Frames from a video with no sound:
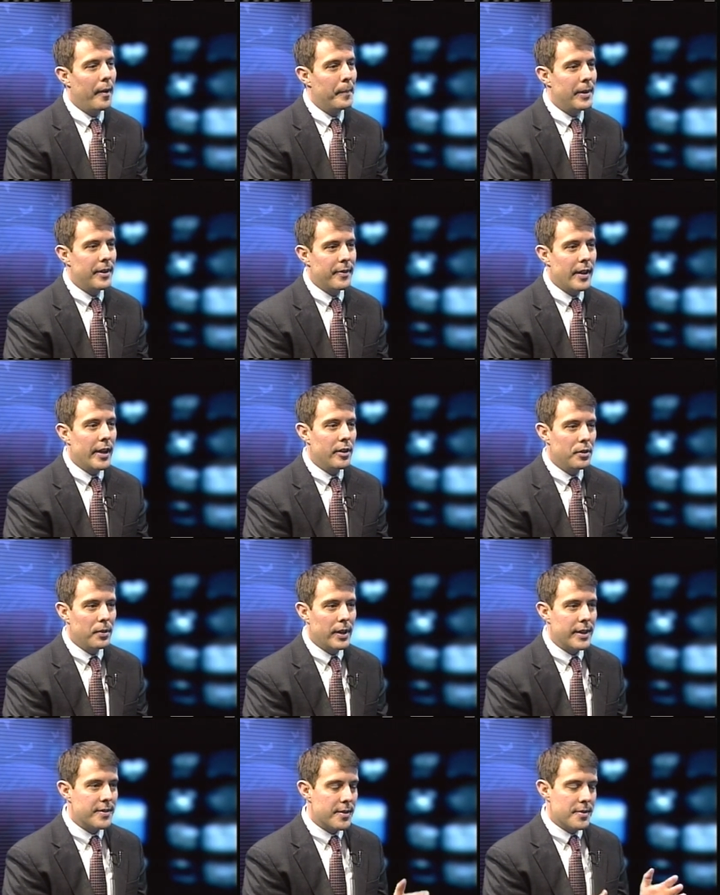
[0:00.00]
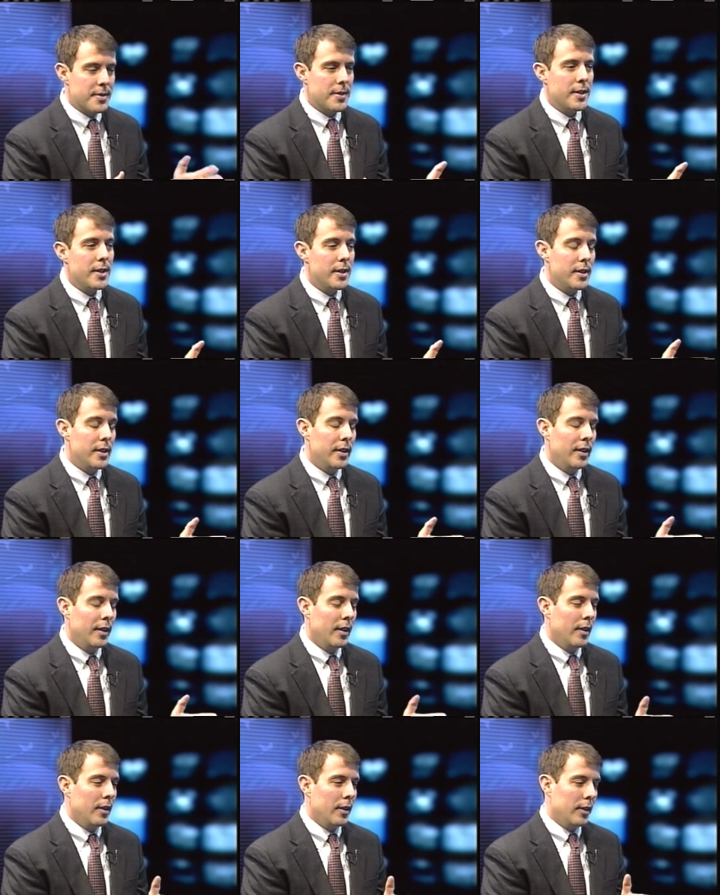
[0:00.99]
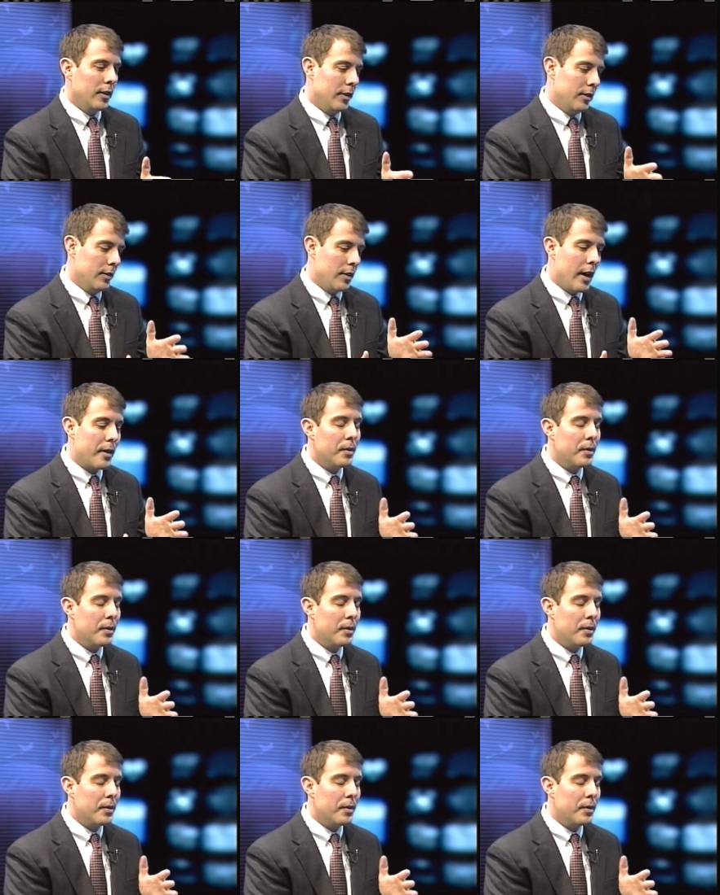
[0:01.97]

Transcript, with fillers: in that you get to see not